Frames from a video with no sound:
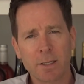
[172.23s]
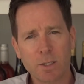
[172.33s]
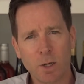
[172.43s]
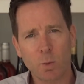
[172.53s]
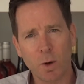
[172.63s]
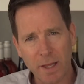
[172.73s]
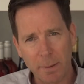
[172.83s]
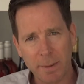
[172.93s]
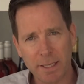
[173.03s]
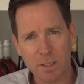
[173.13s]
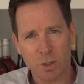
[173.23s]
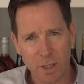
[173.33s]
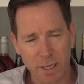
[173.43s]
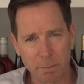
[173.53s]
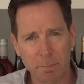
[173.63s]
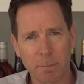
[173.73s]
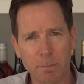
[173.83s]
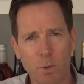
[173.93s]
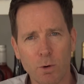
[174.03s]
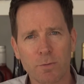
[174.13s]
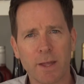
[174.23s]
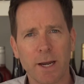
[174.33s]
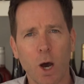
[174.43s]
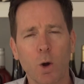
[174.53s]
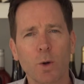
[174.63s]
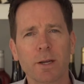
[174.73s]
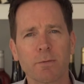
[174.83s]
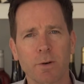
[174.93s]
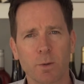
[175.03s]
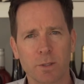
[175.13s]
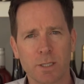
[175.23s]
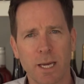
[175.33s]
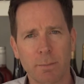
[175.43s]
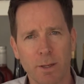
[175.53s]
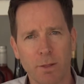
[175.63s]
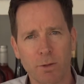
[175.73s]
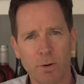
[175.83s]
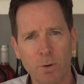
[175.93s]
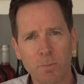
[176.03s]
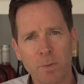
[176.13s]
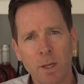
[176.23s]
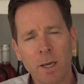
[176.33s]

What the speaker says: So what that means is you get a bit more of that oak influence coming through.